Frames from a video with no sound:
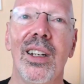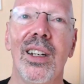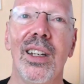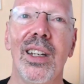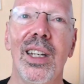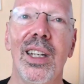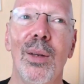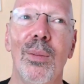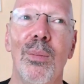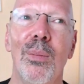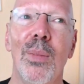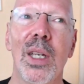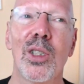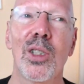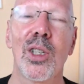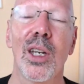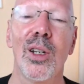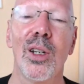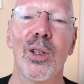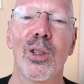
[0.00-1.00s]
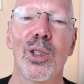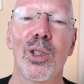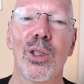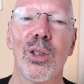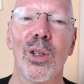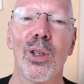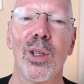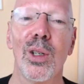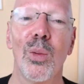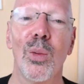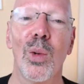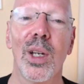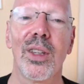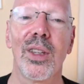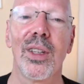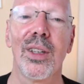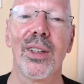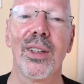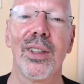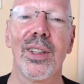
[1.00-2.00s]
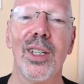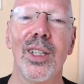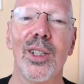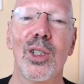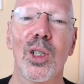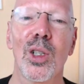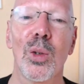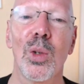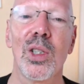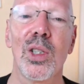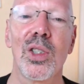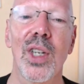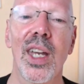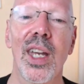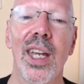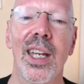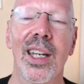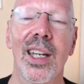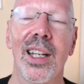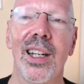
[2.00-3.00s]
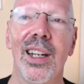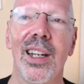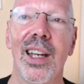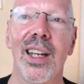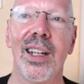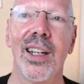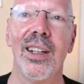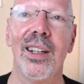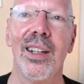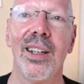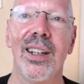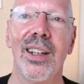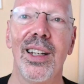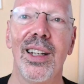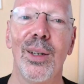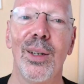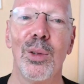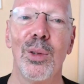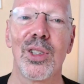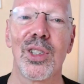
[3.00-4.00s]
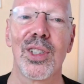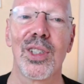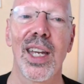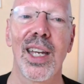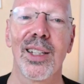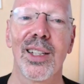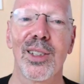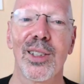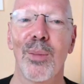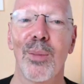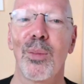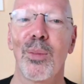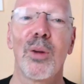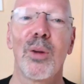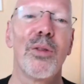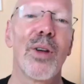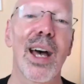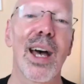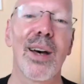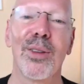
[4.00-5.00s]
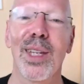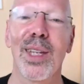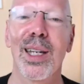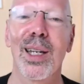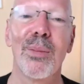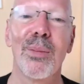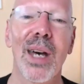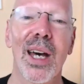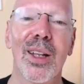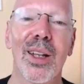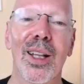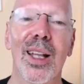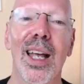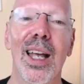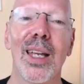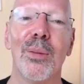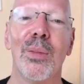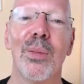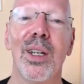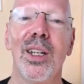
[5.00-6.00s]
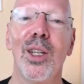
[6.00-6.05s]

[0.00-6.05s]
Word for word: he misunderstood what the teacher was saying, and, and he was saying some profound thing about enlightenment.